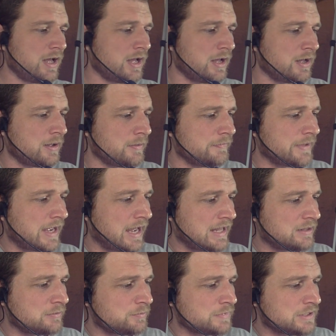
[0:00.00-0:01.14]
I
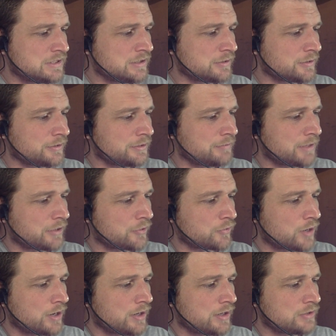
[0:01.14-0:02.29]
had the material in my
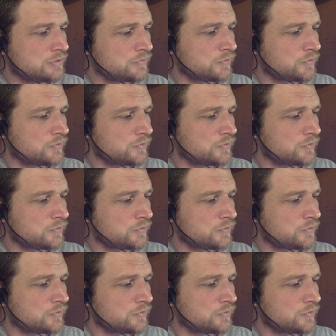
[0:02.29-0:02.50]
garage